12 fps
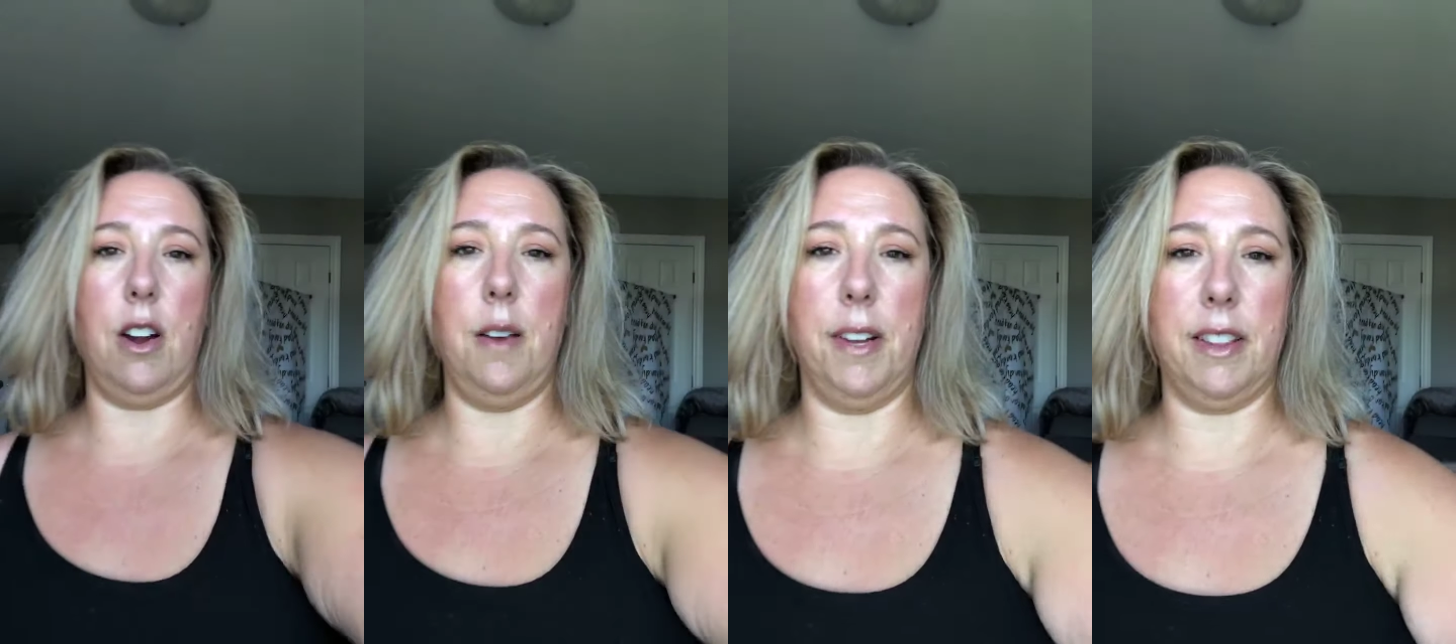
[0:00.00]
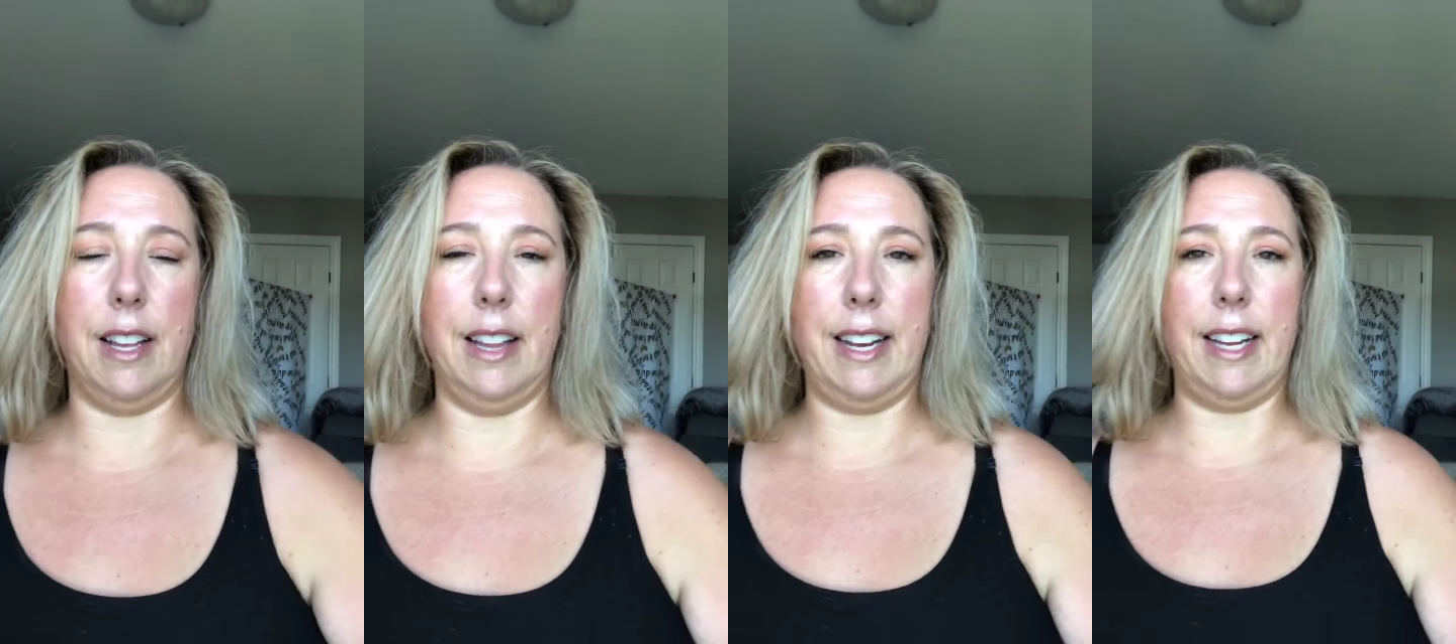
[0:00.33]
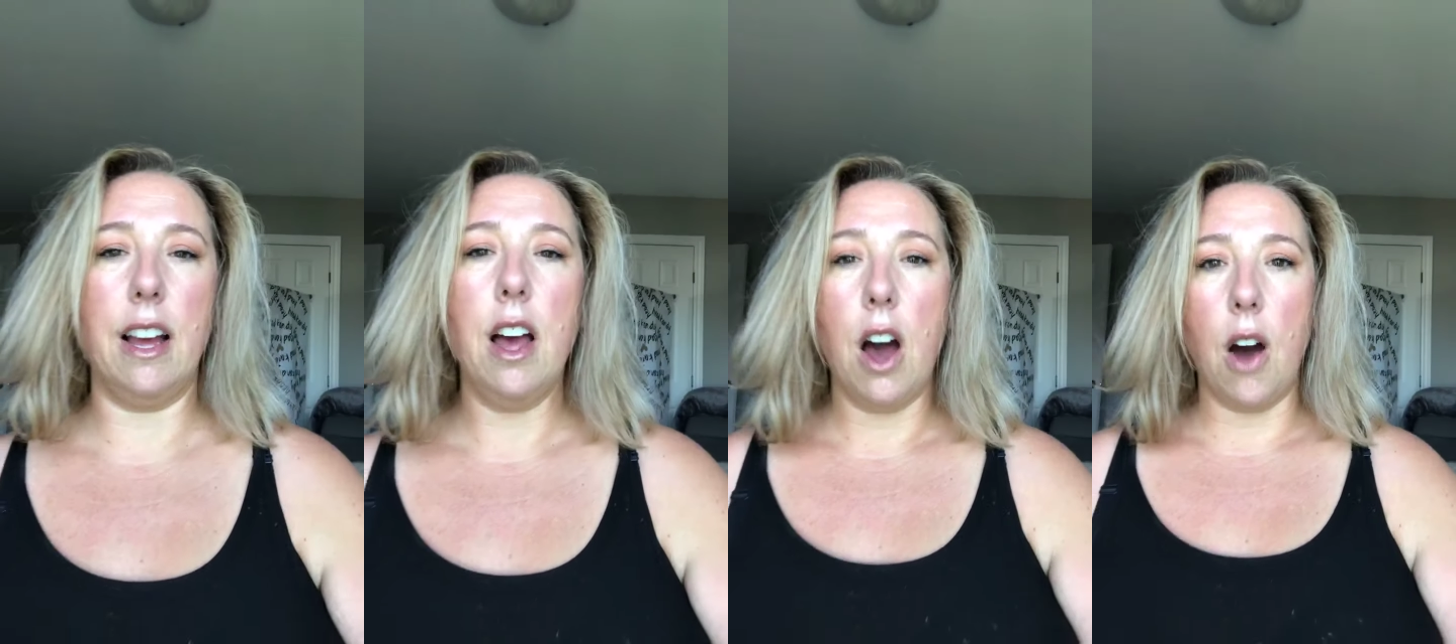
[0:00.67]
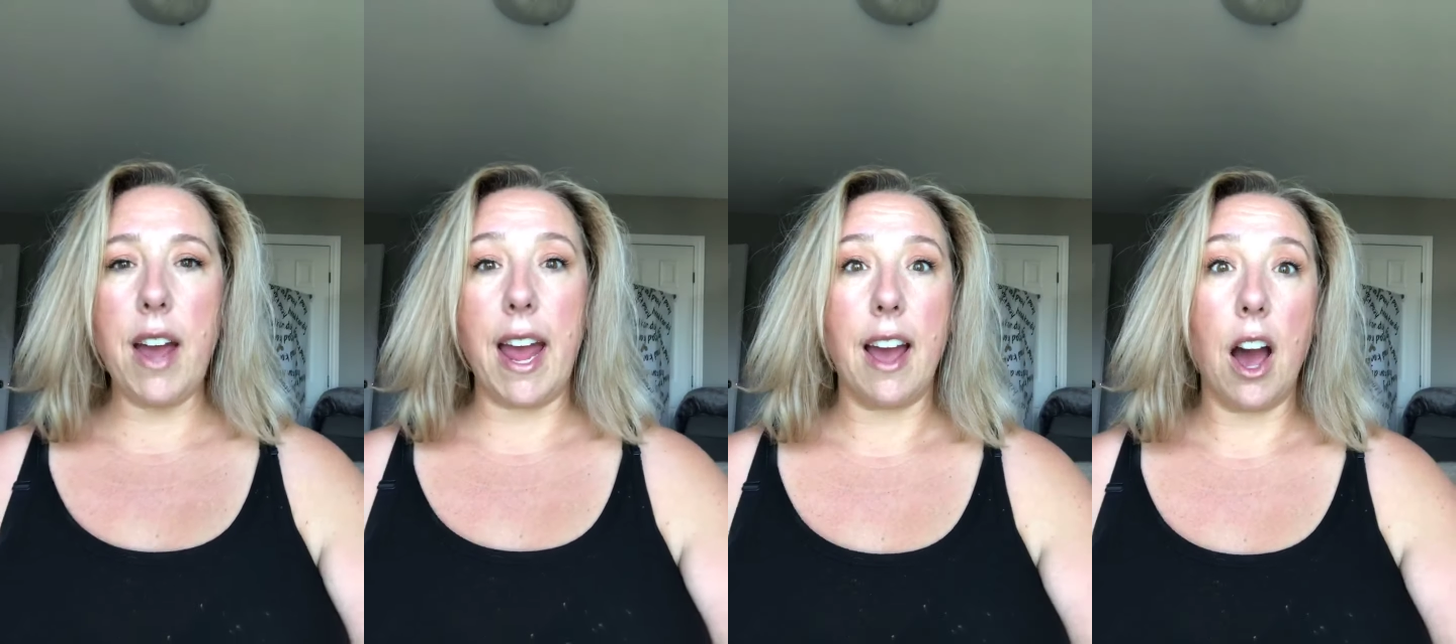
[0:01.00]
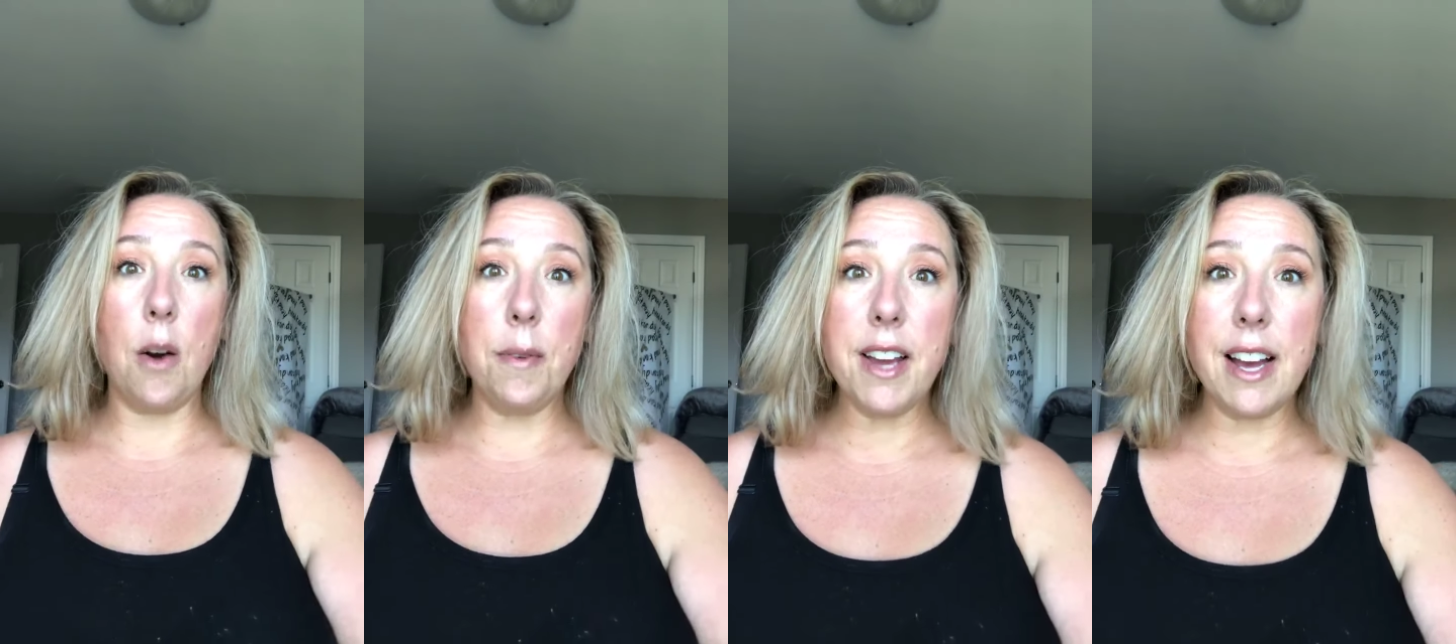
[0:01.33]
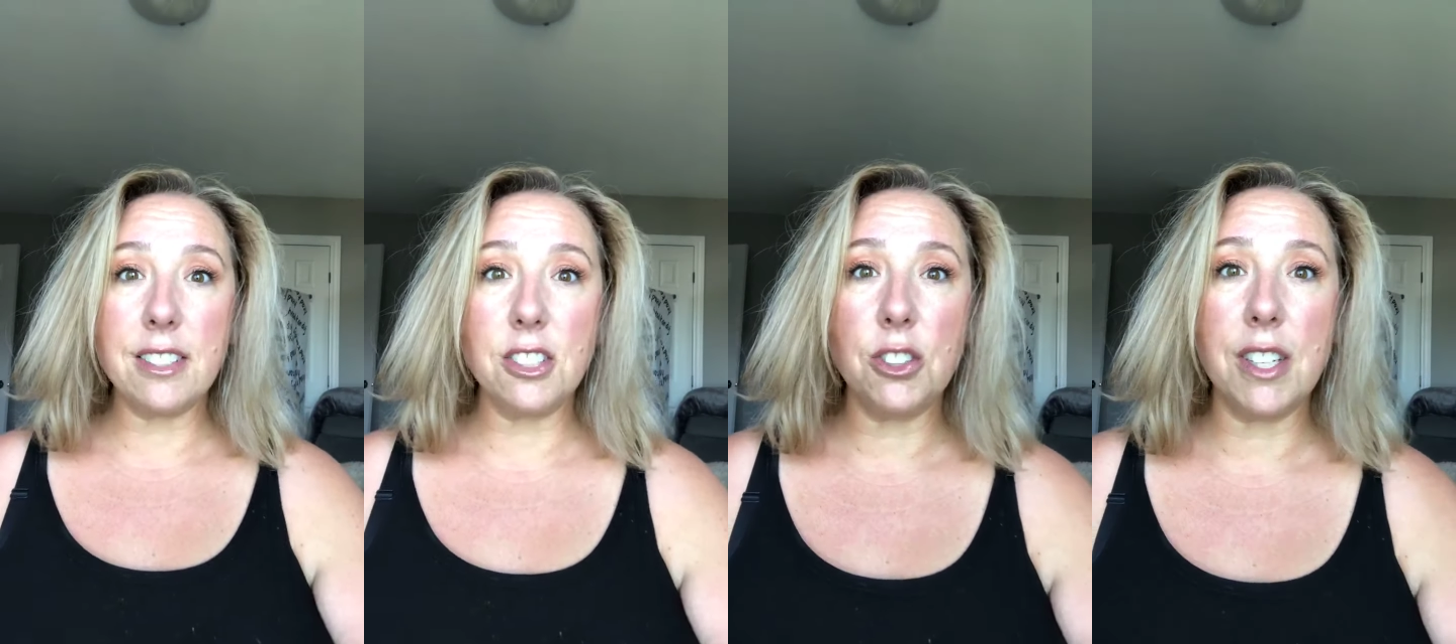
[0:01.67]
about that lighting. Okay, I hope you guys
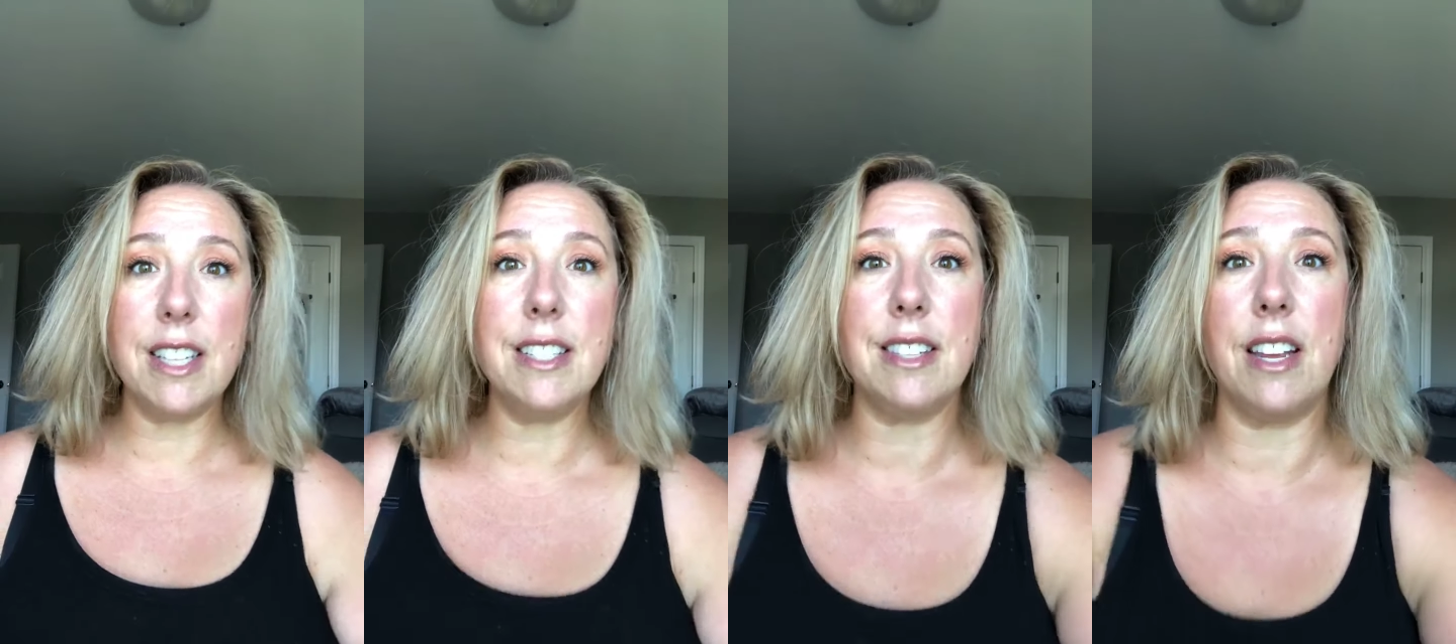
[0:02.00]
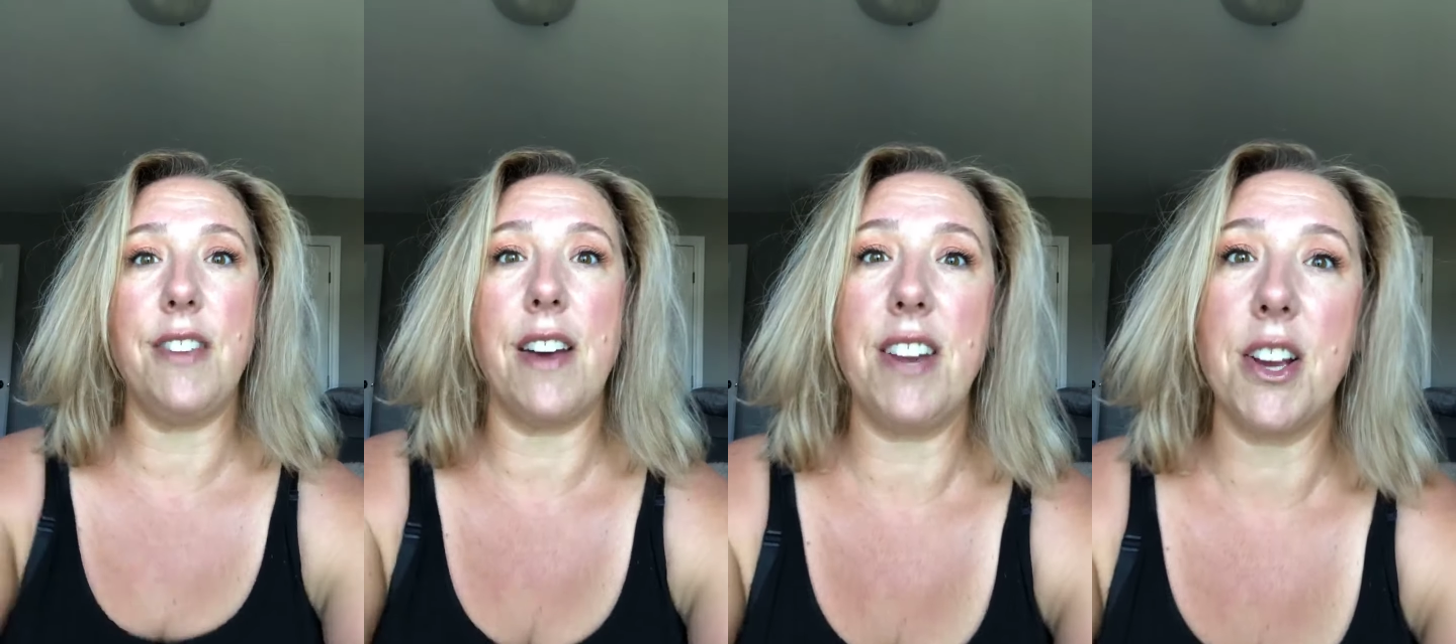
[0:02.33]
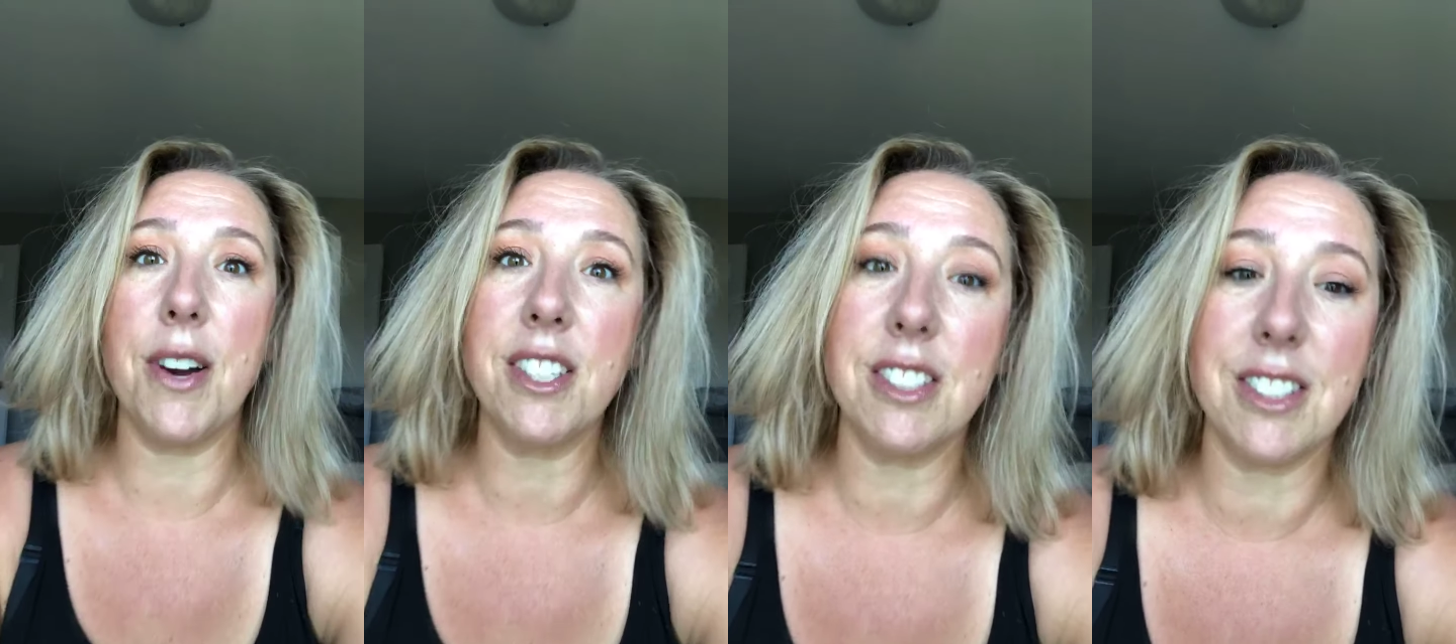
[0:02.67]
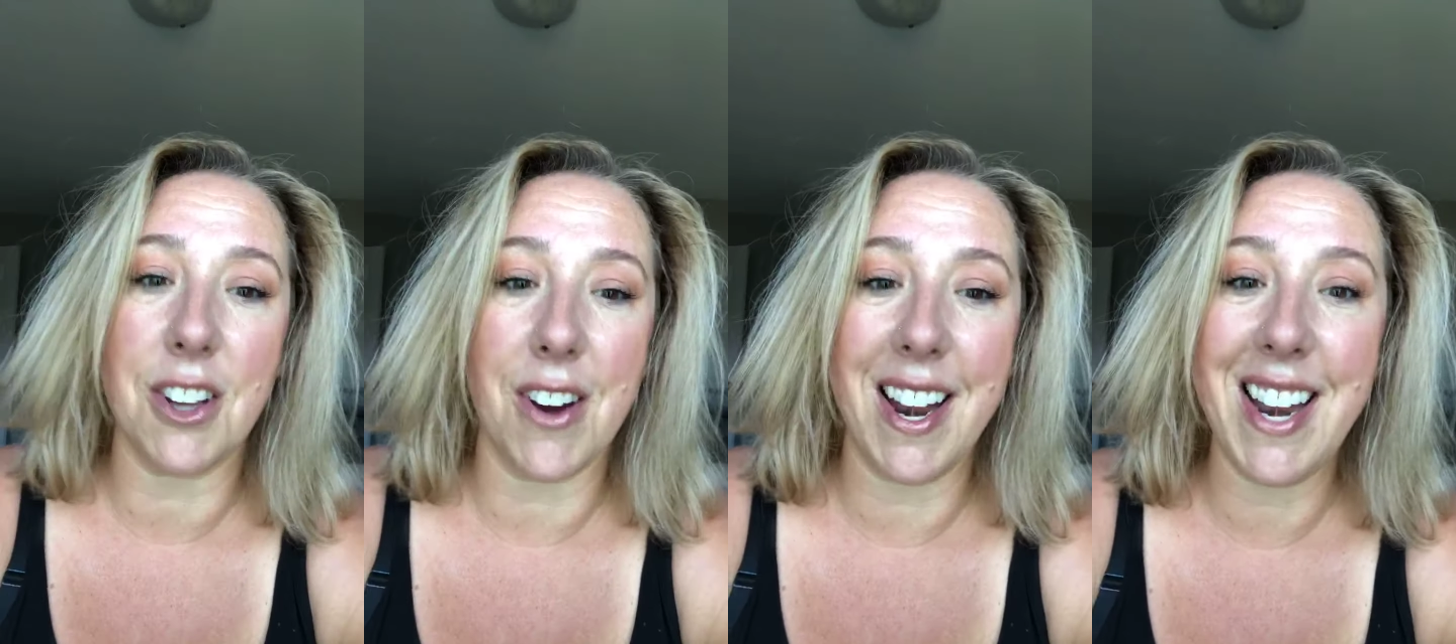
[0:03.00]
enjoyed this. If you have any questions, go ahead and